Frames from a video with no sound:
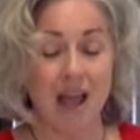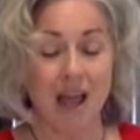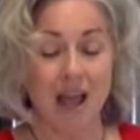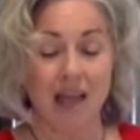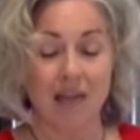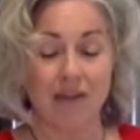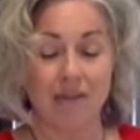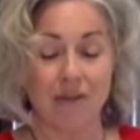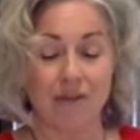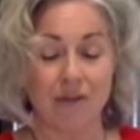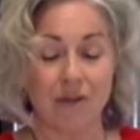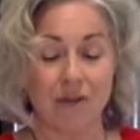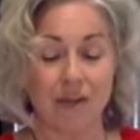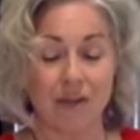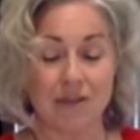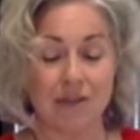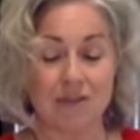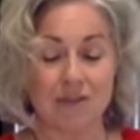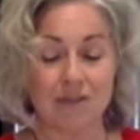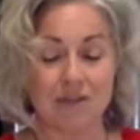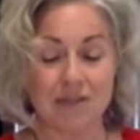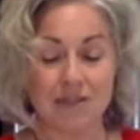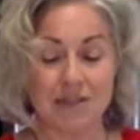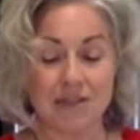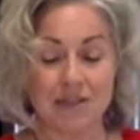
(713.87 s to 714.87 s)
If you're
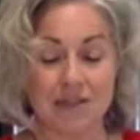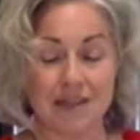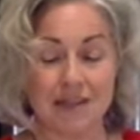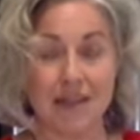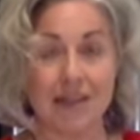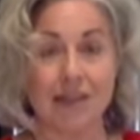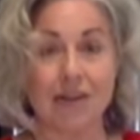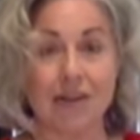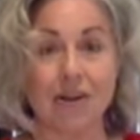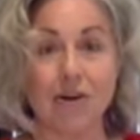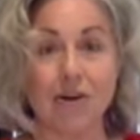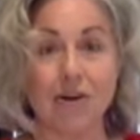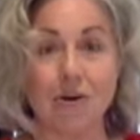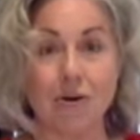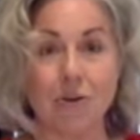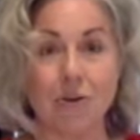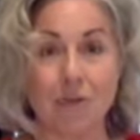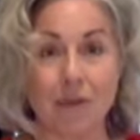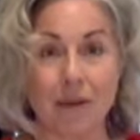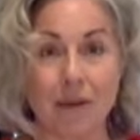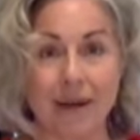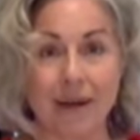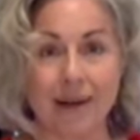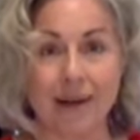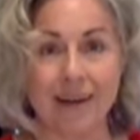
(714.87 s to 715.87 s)
interested in the
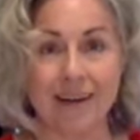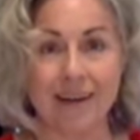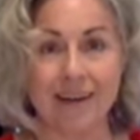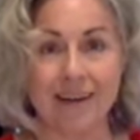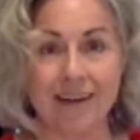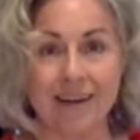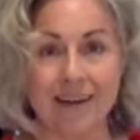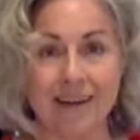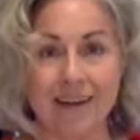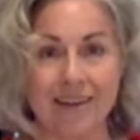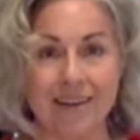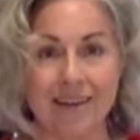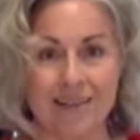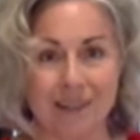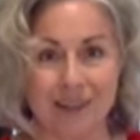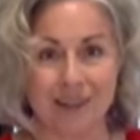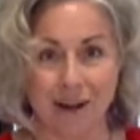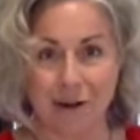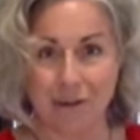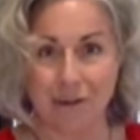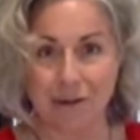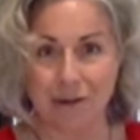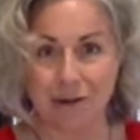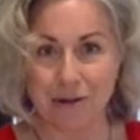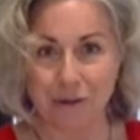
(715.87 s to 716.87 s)
cornbread to
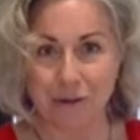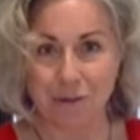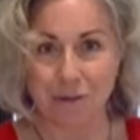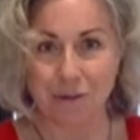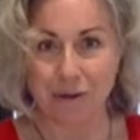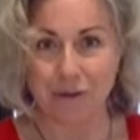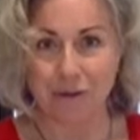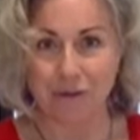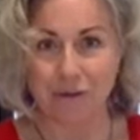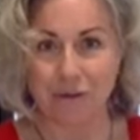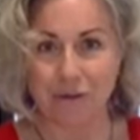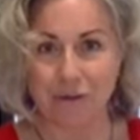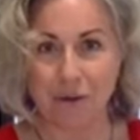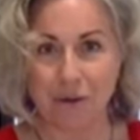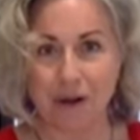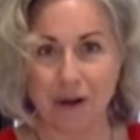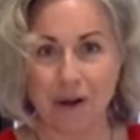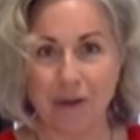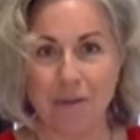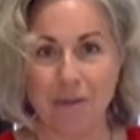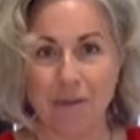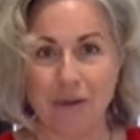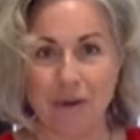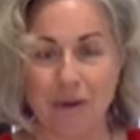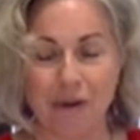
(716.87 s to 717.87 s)
go with your beautiful
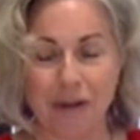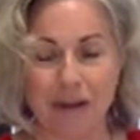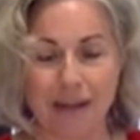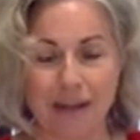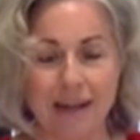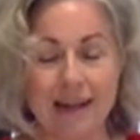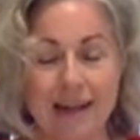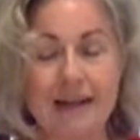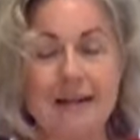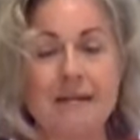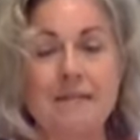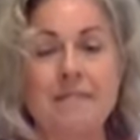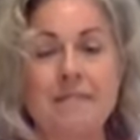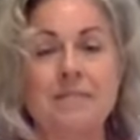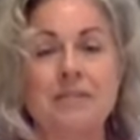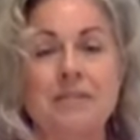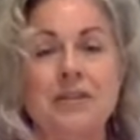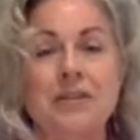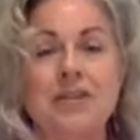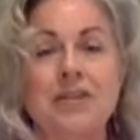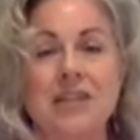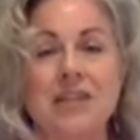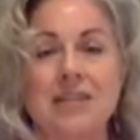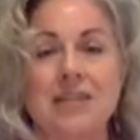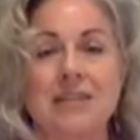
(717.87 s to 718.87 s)
guacamole,
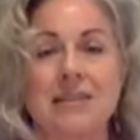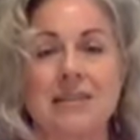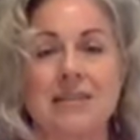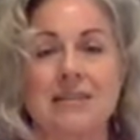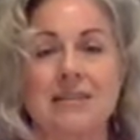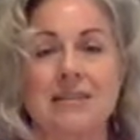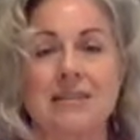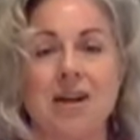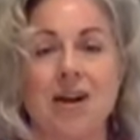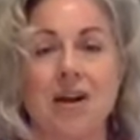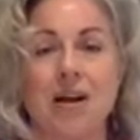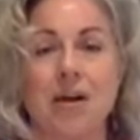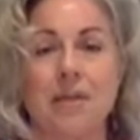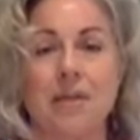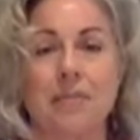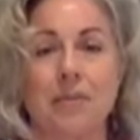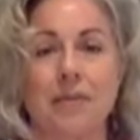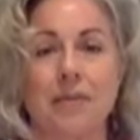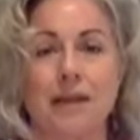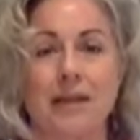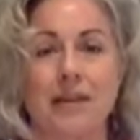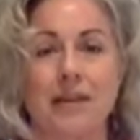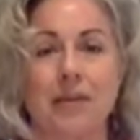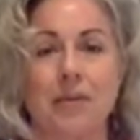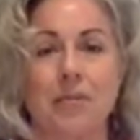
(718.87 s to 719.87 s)
just type
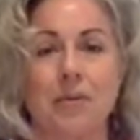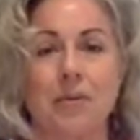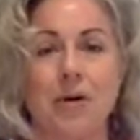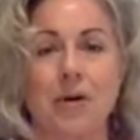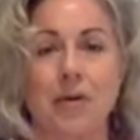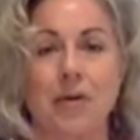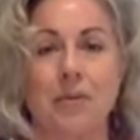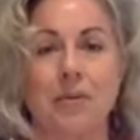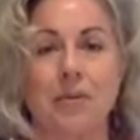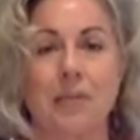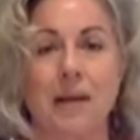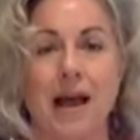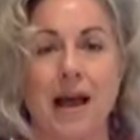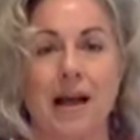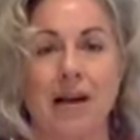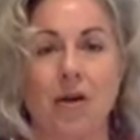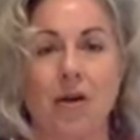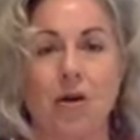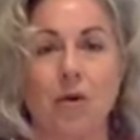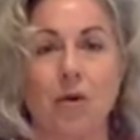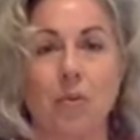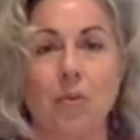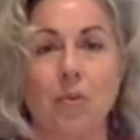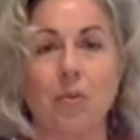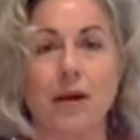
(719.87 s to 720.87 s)
in the bottom
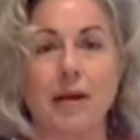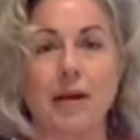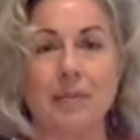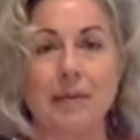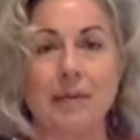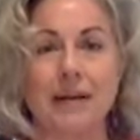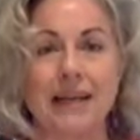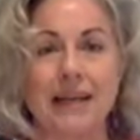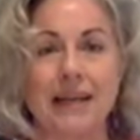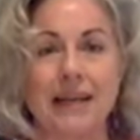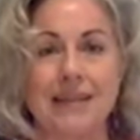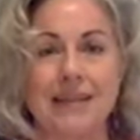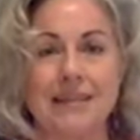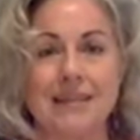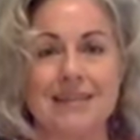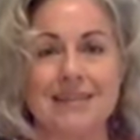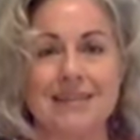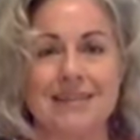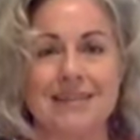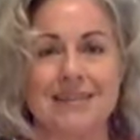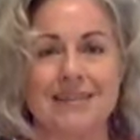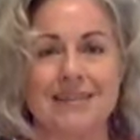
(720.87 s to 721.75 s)
"cornbread please"